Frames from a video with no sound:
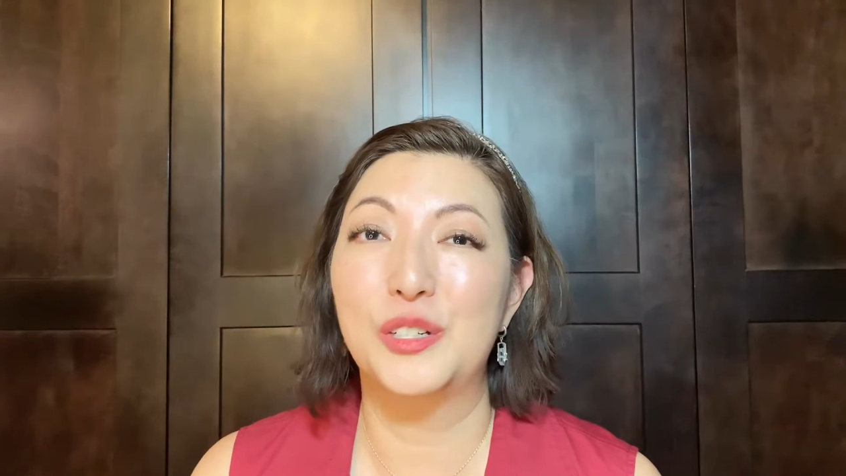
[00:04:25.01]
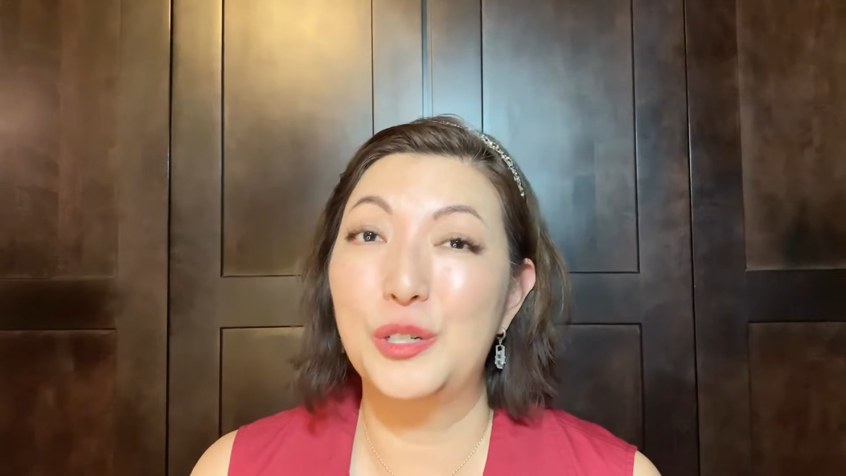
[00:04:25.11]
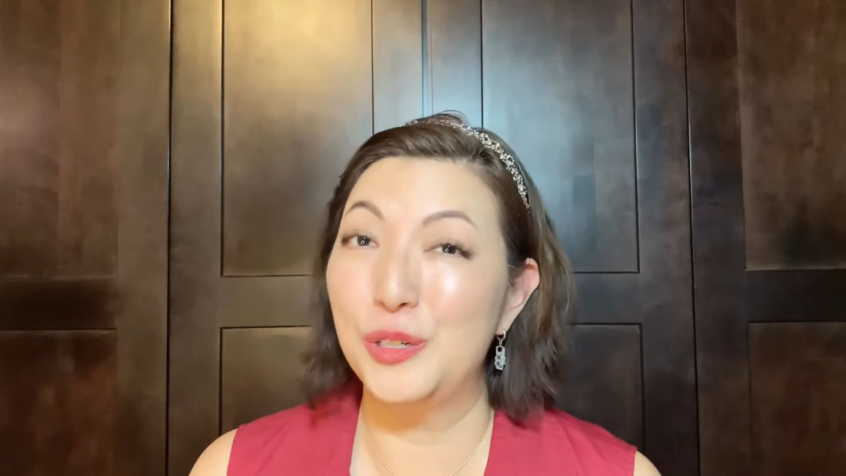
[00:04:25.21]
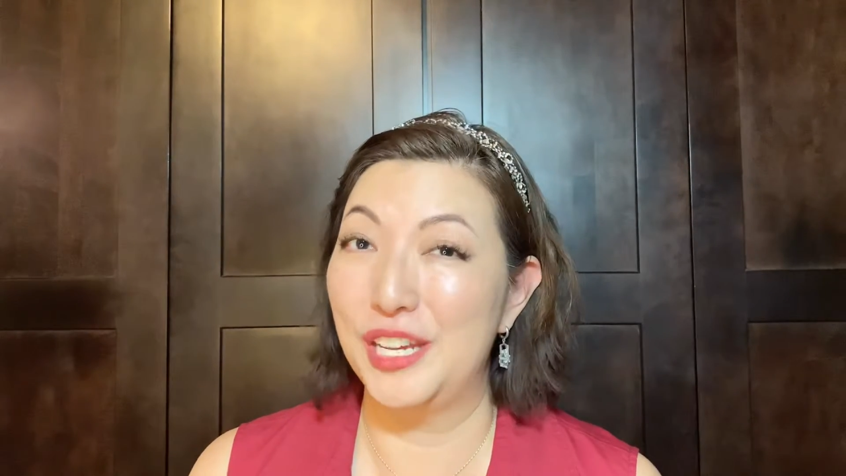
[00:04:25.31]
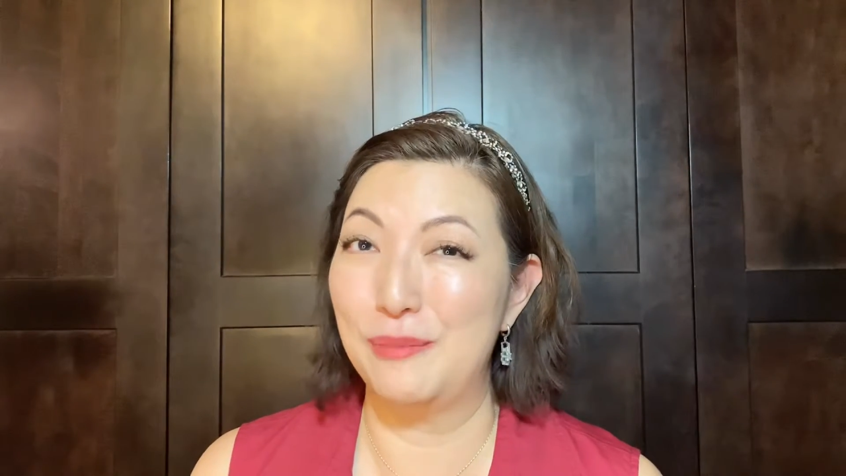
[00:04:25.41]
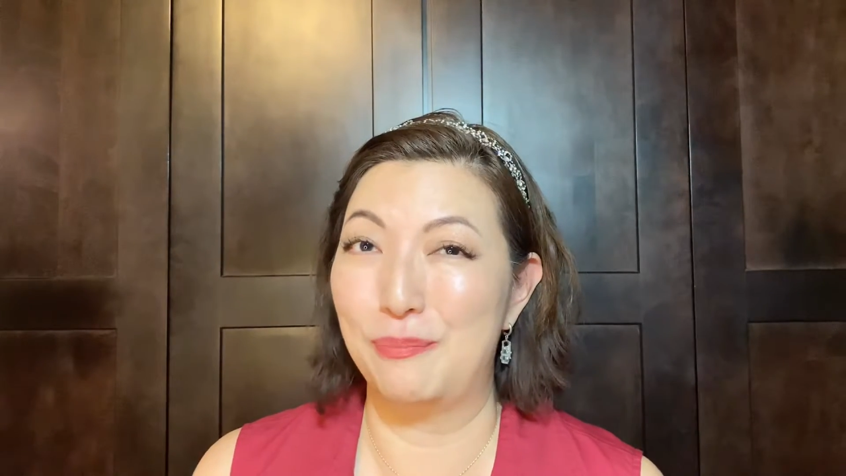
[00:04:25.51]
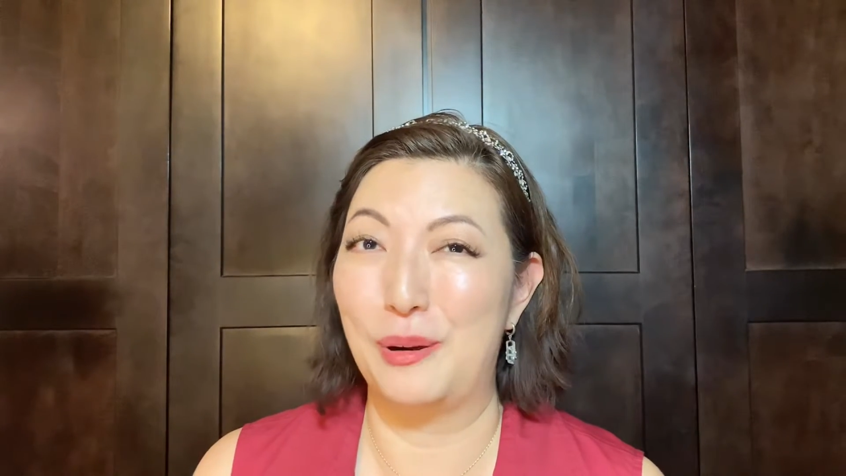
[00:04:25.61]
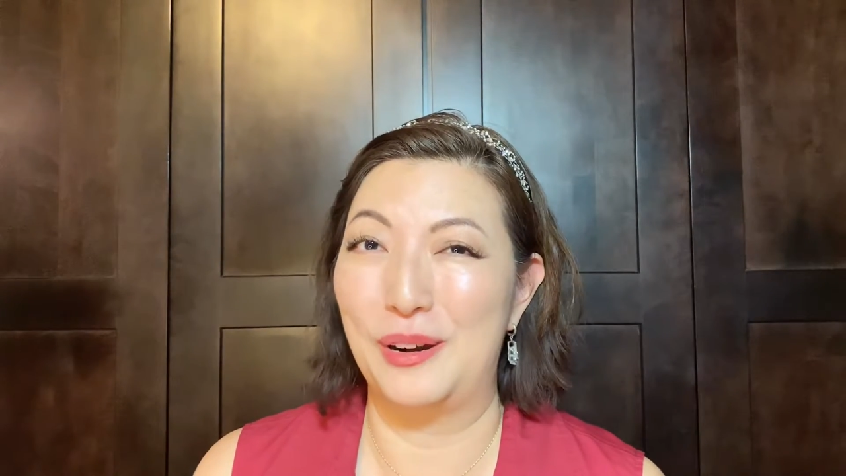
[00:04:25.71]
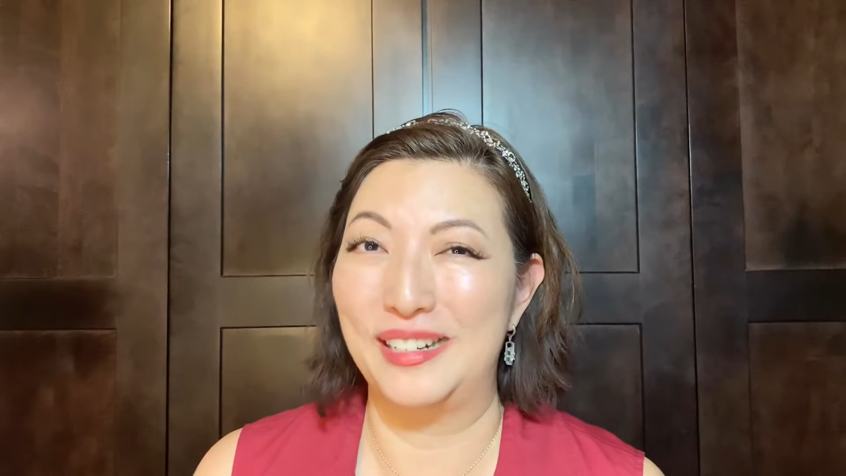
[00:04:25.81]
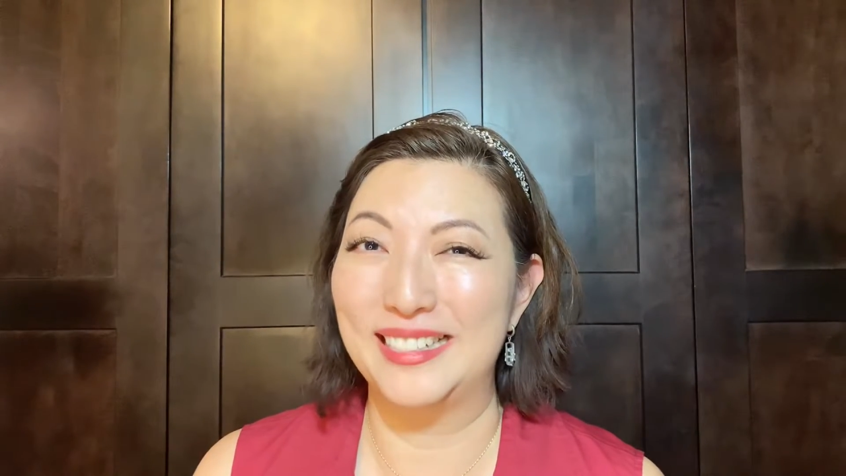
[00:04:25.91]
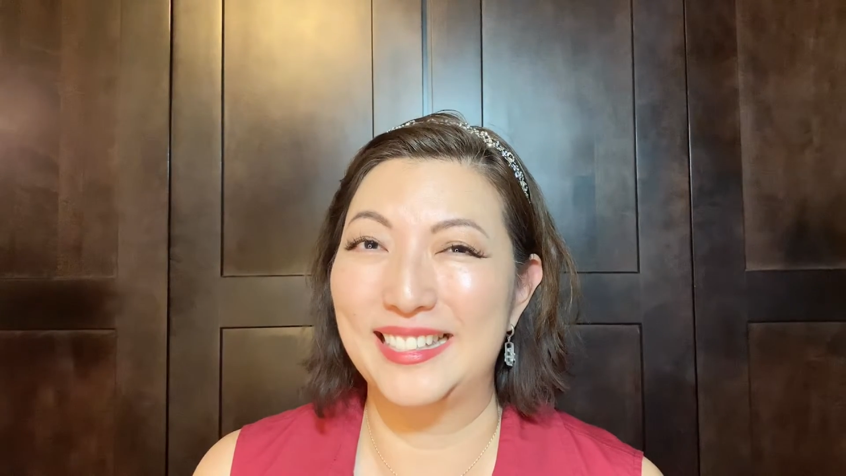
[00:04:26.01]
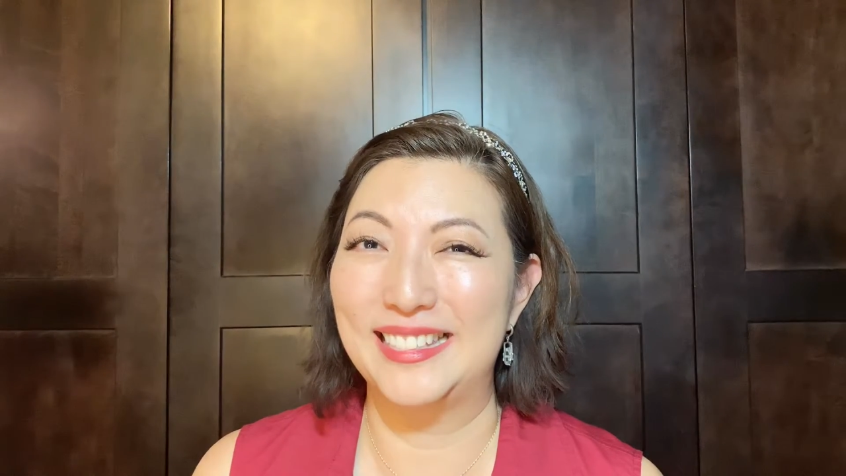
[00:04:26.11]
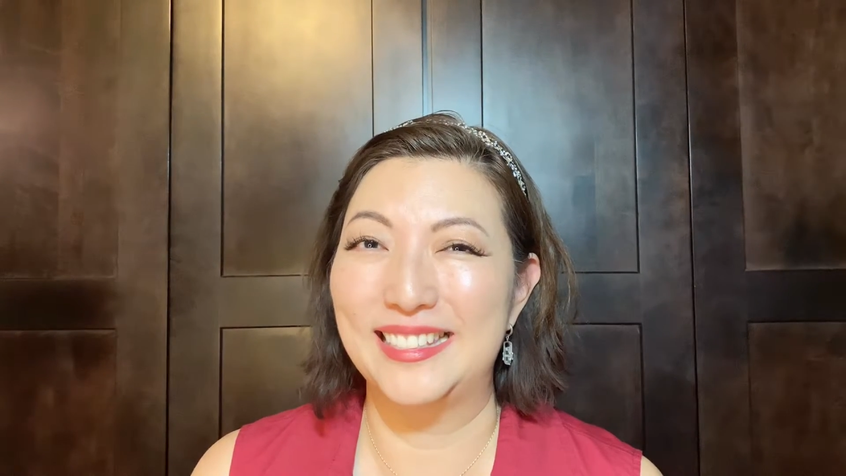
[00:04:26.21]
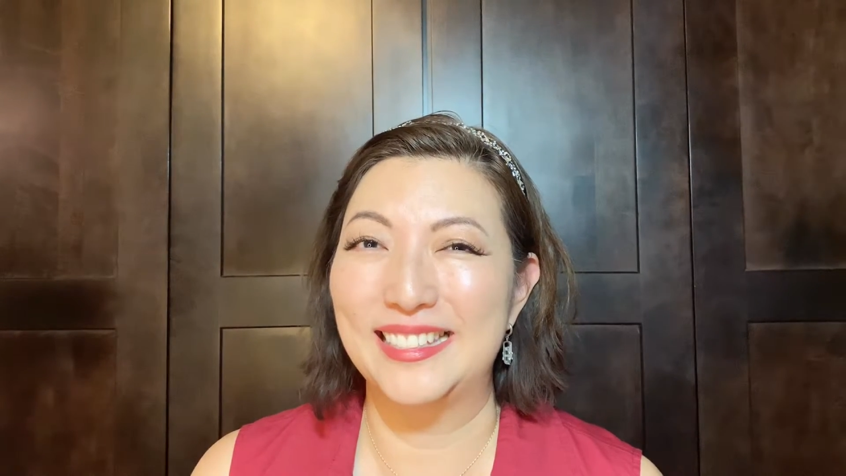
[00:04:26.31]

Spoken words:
cooking parts.